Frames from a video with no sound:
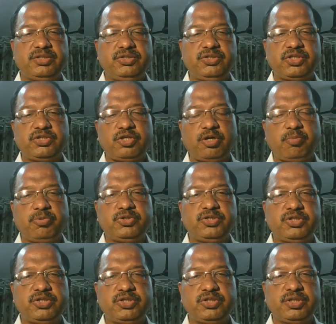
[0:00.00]
Just
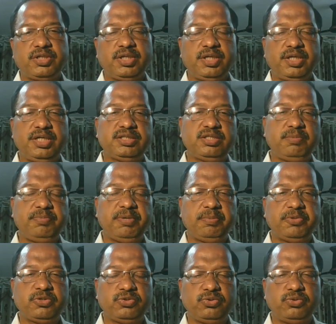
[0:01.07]
opposite is the
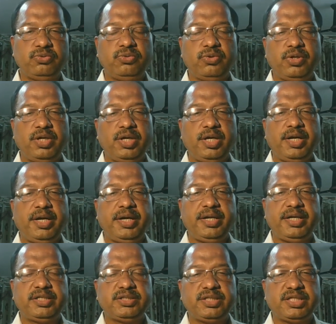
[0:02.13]
paper 2. It
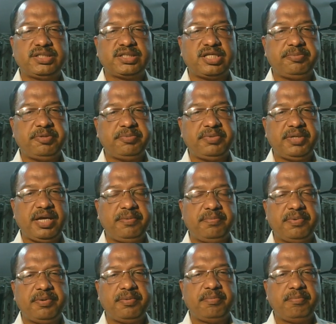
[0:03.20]
is descriptive type,
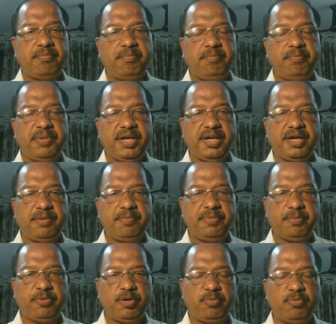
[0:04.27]
pen and
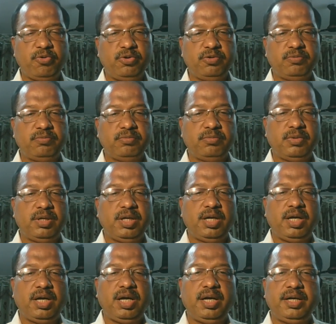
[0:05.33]
paper mode,
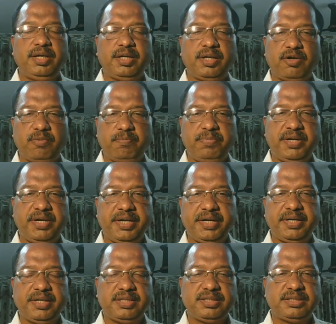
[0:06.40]
and complete
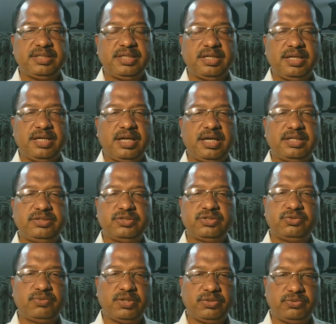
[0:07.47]
details. I
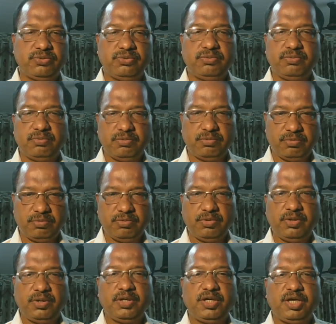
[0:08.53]
just want to
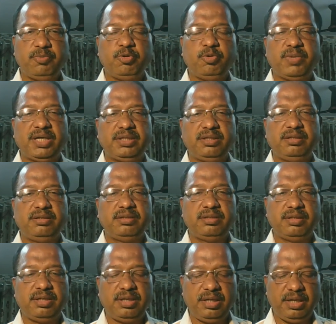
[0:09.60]
give you the
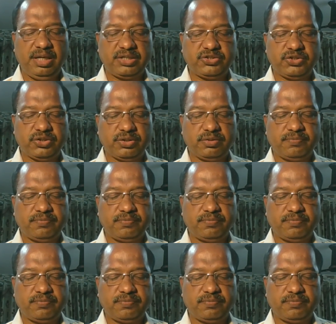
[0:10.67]
lecture.